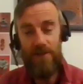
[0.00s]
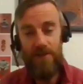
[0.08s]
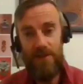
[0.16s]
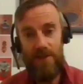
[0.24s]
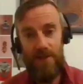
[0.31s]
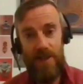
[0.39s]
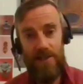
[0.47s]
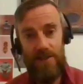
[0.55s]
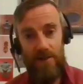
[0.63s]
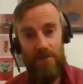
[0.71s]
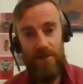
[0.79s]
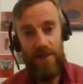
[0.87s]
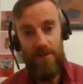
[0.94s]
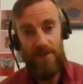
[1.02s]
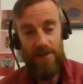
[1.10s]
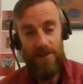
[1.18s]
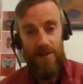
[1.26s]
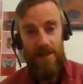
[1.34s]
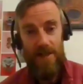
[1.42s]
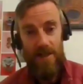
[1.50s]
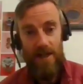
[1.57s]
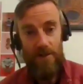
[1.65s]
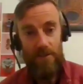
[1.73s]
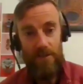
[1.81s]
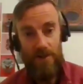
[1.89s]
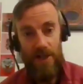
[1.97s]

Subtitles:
It just suggests that oftentimes there's a number of